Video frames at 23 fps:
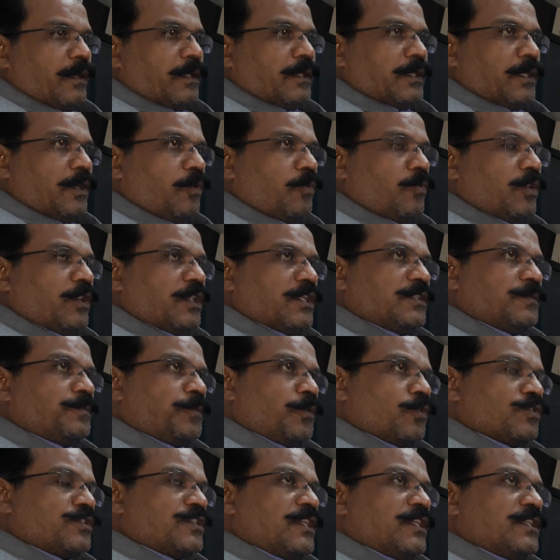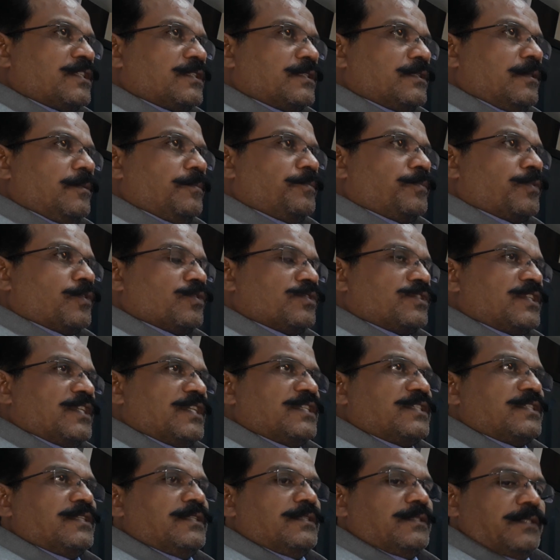Now, what is process?
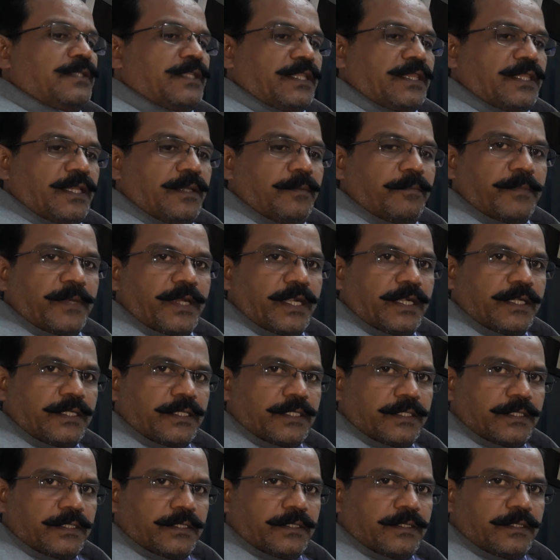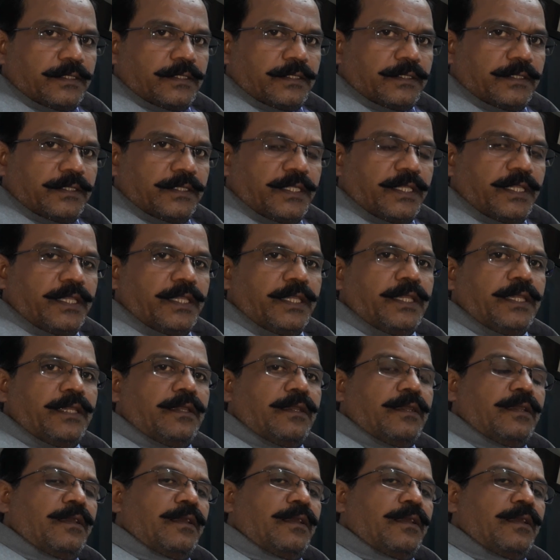Process is nothing but the